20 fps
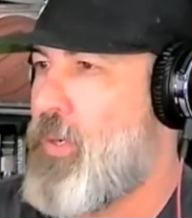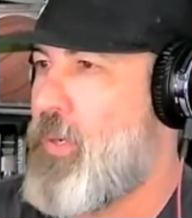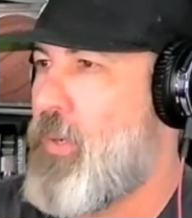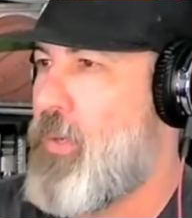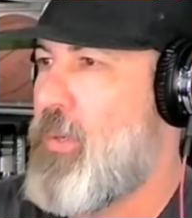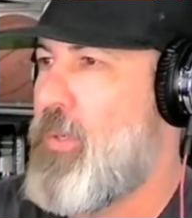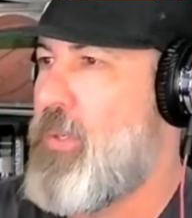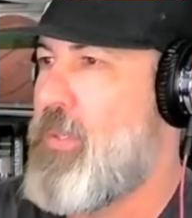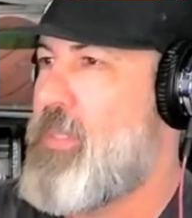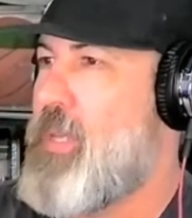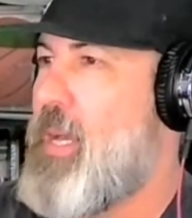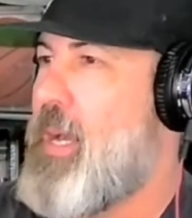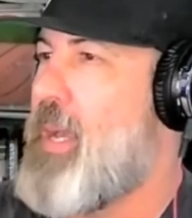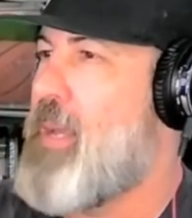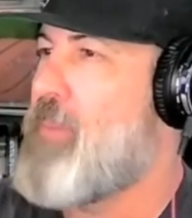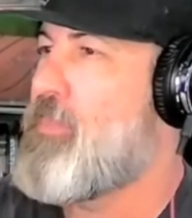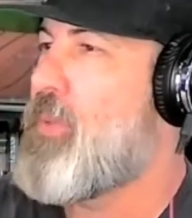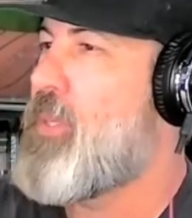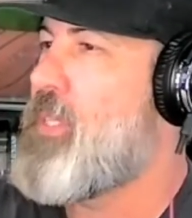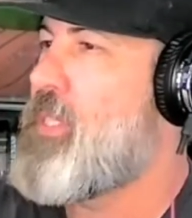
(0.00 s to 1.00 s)
girls, I
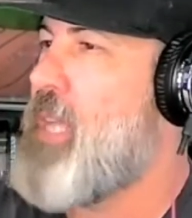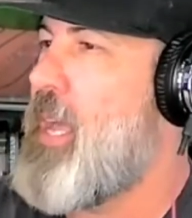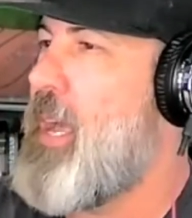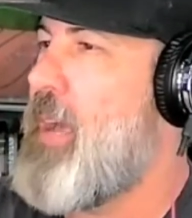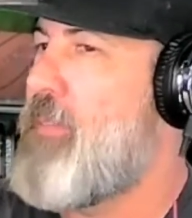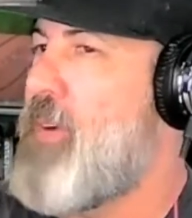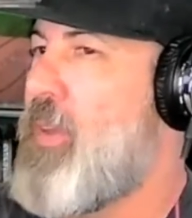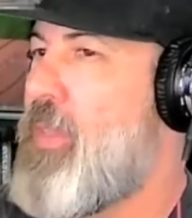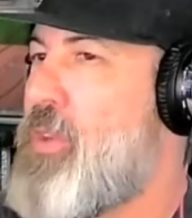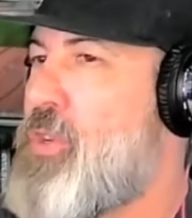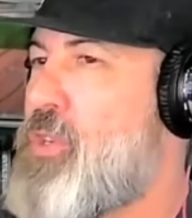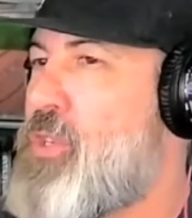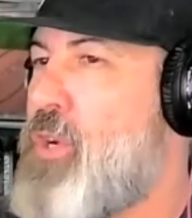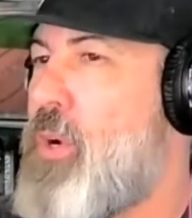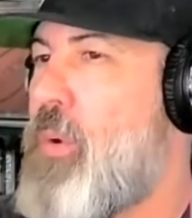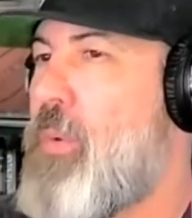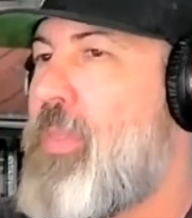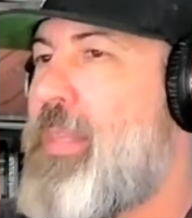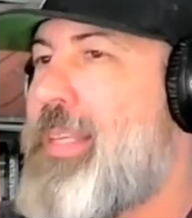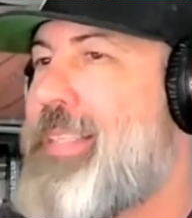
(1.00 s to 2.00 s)
am pleased to have on this
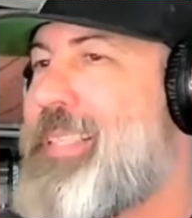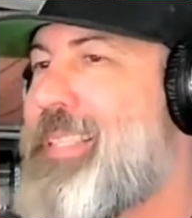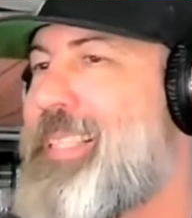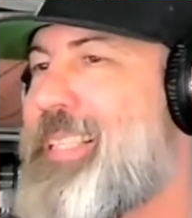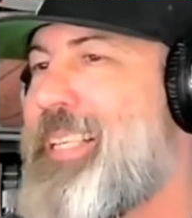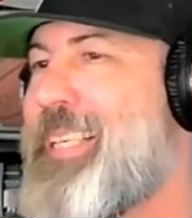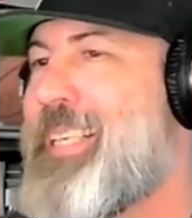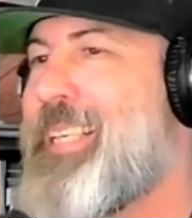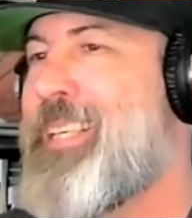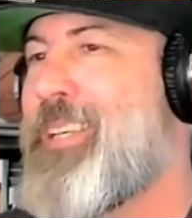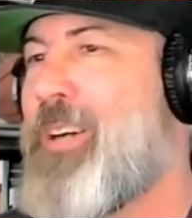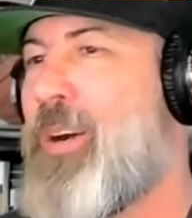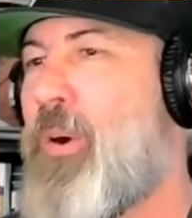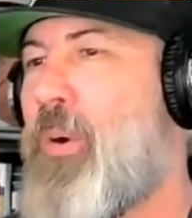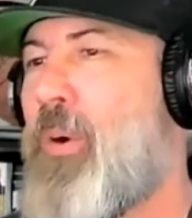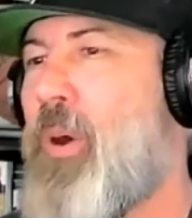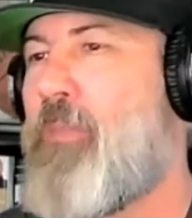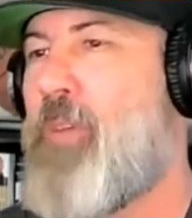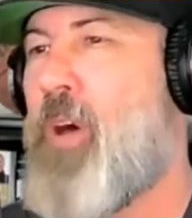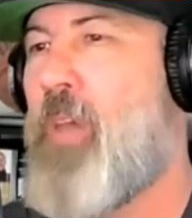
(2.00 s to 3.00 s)
show the CEO
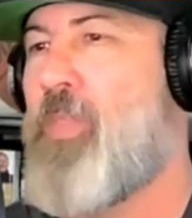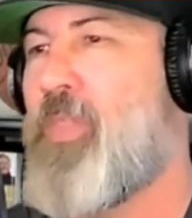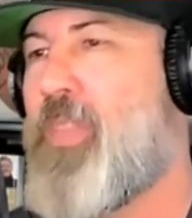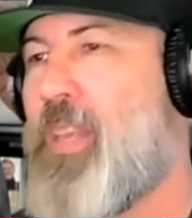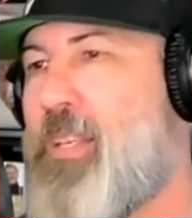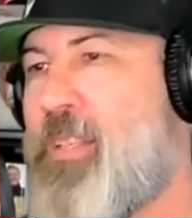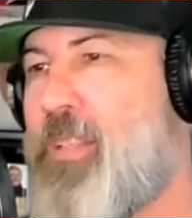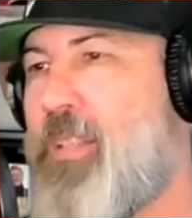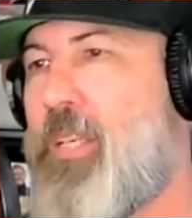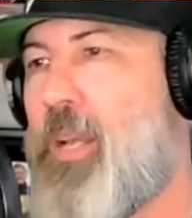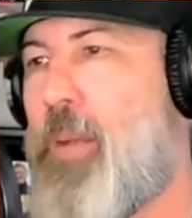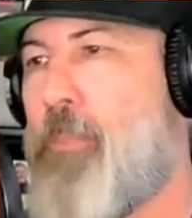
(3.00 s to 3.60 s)
of Authentically